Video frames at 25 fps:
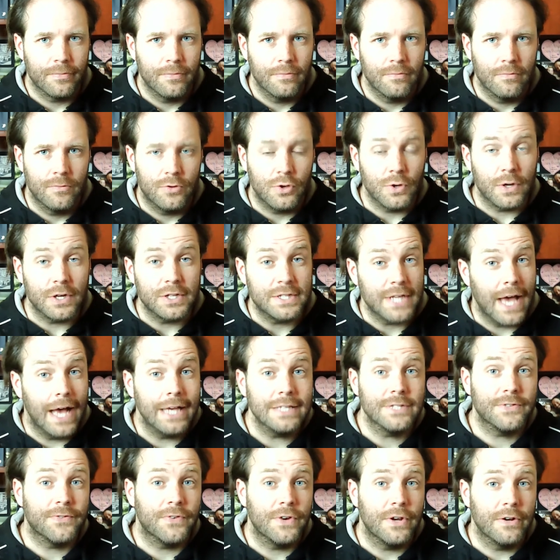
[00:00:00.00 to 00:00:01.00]
So a good
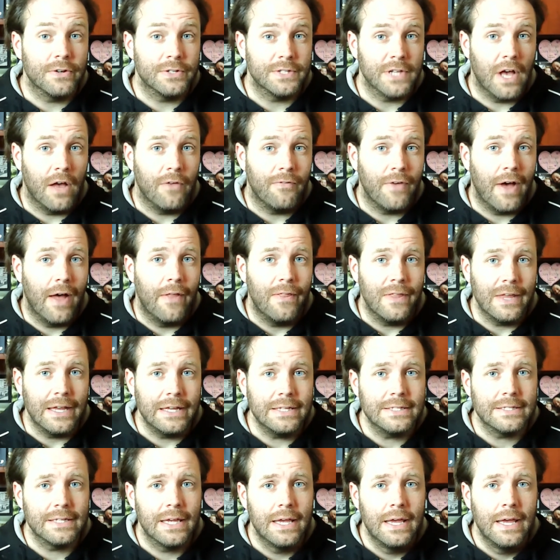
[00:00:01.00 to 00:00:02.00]
test for yourself on
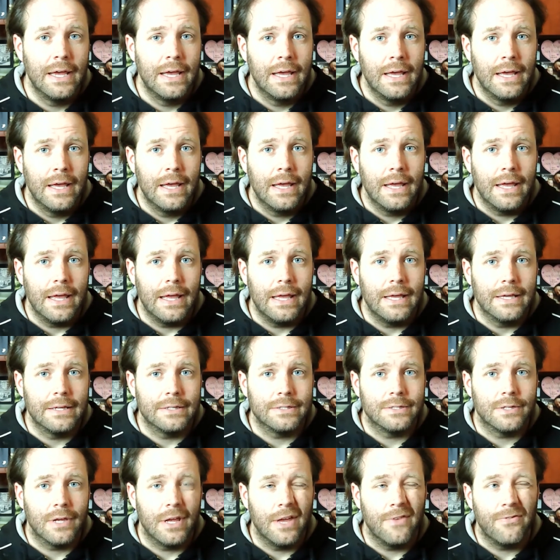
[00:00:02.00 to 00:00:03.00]
this
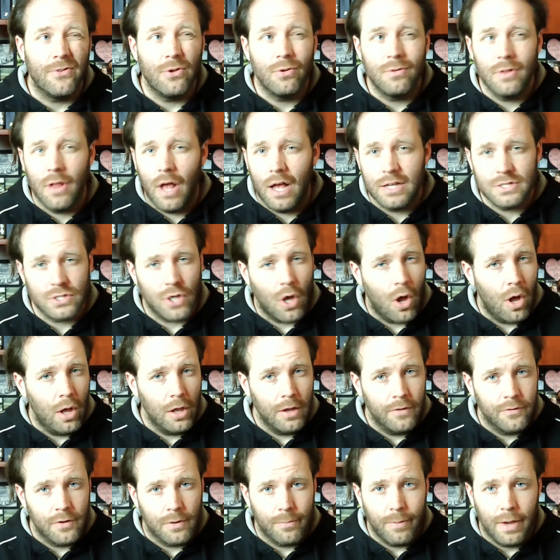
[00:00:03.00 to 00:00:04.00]
is if you lost all
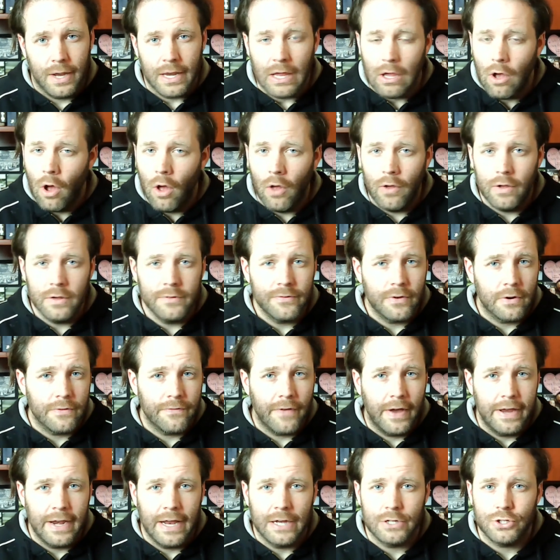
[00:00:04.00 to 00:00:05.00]
of your money, all of your
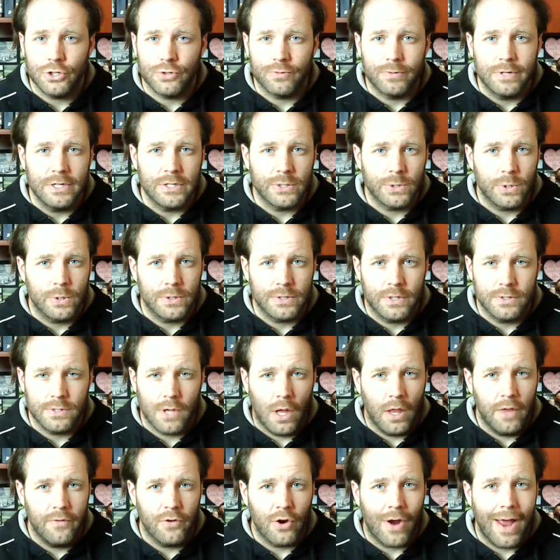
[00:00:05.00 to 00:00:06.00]
financial resources,
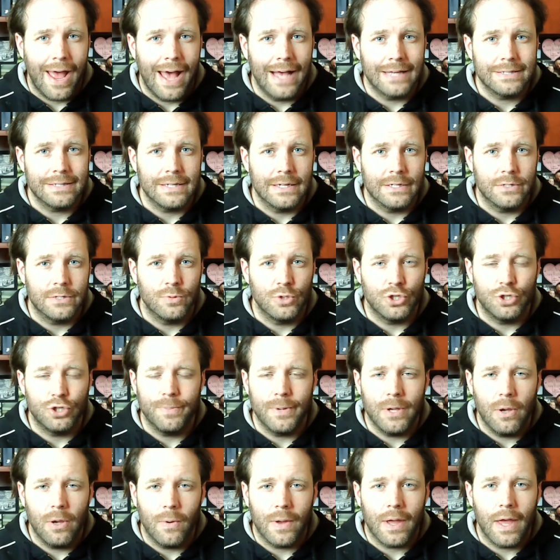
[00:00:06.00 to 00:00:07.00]
all of your assets, would you
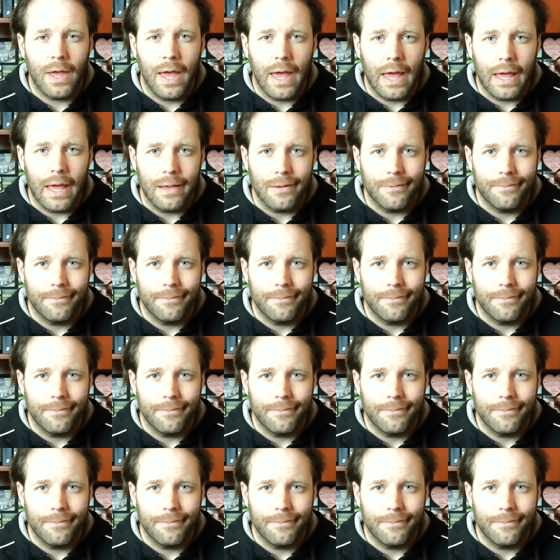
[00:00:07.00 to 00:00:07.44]
be okay?